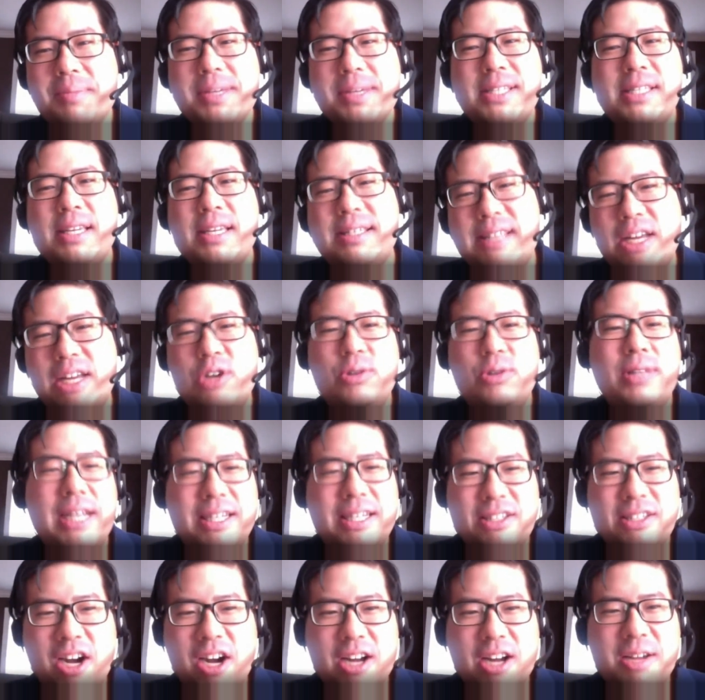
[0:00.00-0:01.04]
If somebody says they
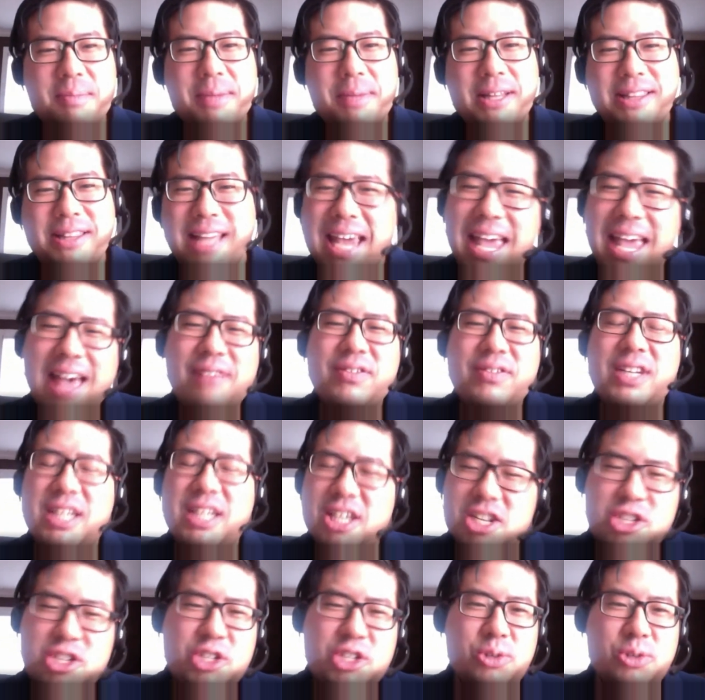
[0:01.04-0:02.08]
don't like talking about it, they have
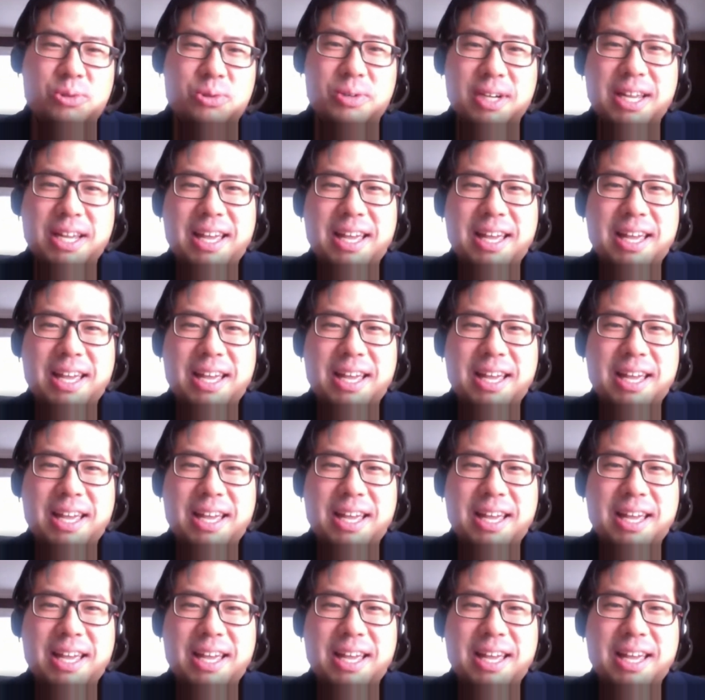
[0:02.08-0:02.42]
an issue.